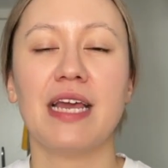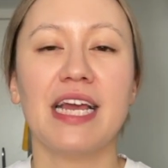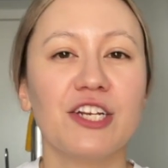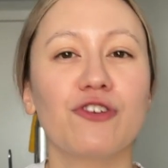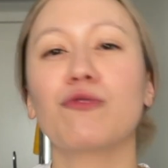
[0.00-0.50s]

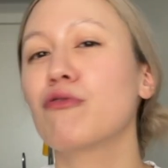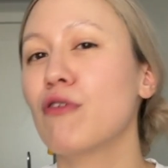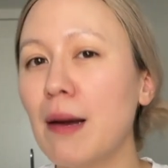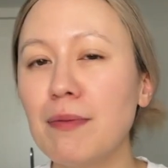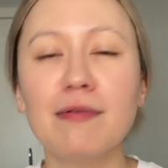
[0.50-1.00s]
and you're
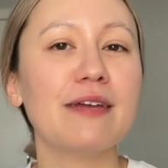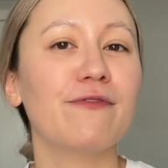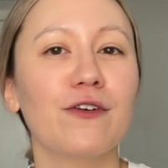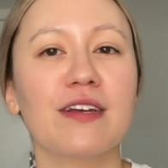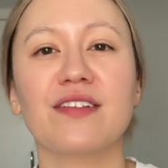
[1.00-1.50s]
probably
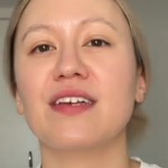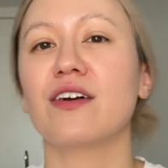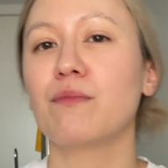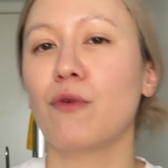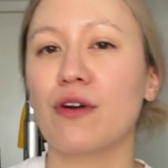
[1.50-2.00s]
focusing
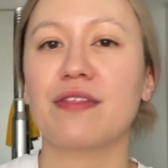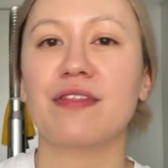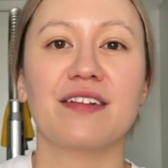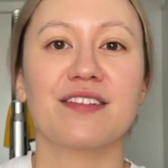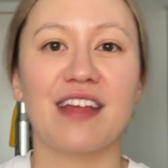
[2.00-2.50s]
on more
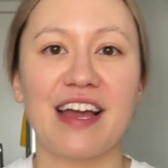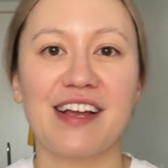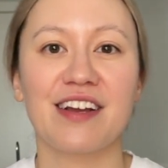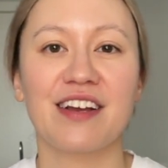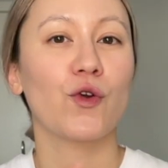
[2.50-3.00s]
things
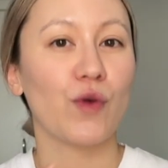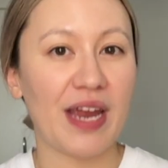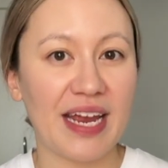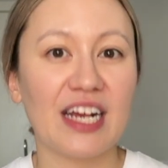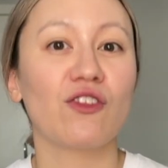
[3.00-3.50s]
like
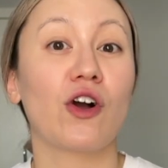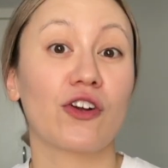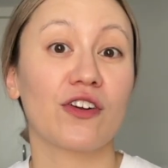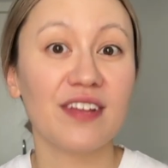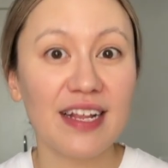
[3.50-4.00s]
creating
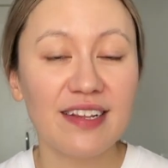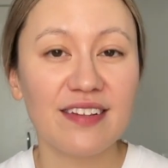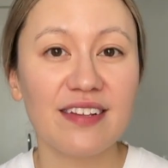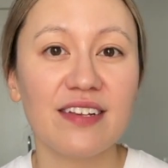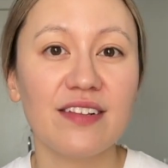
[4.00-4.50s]
longer
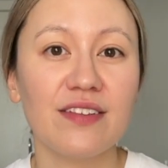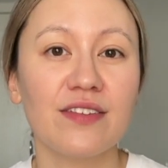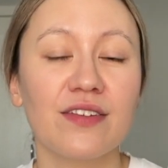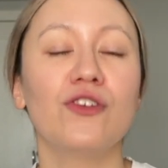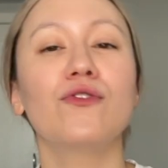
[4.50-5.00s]

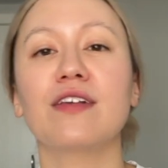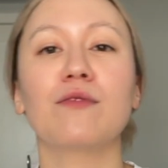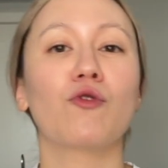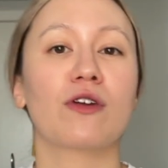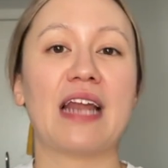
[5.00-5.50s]
sentences,
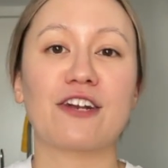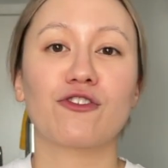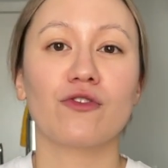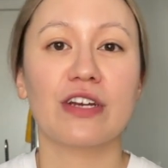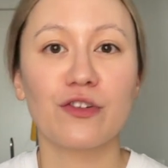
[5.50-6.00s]
using more
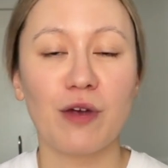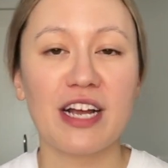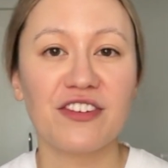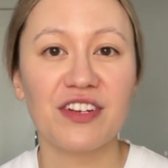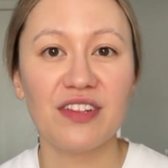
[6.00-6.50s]
natural
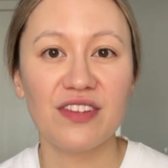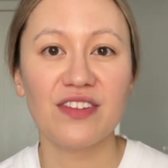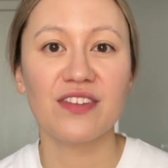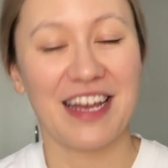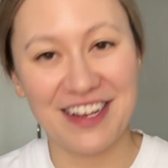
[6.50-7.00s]

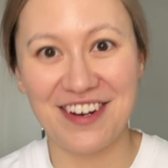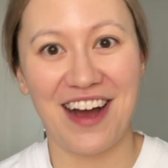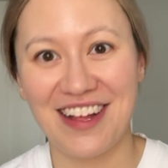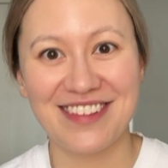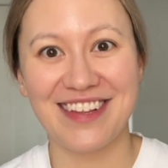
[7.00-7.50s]
expressions, like
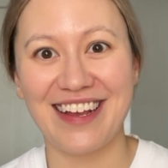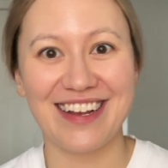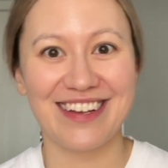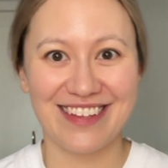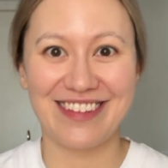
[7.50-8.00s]
not
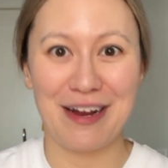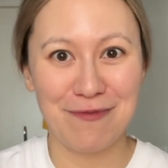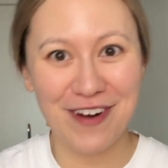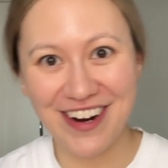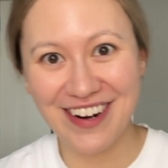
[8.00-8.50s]
saying the same
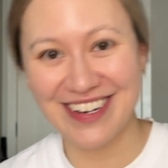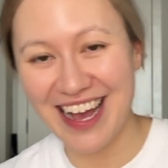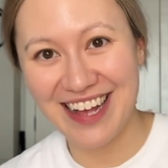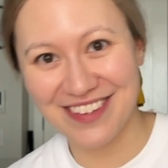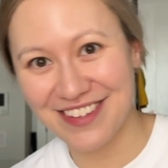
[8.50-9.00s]
word,
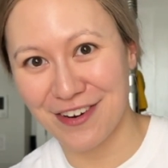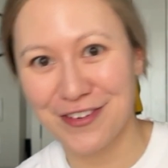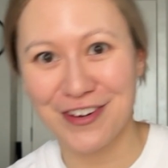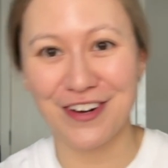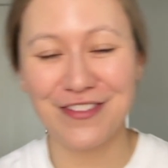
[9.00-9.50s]
yes,
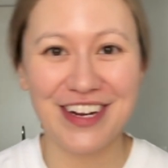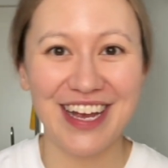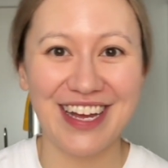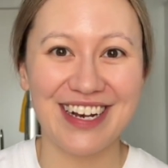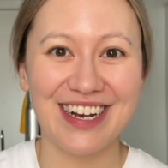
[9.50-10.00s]
over and over
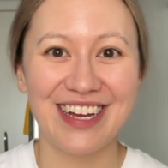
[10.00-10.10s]
again,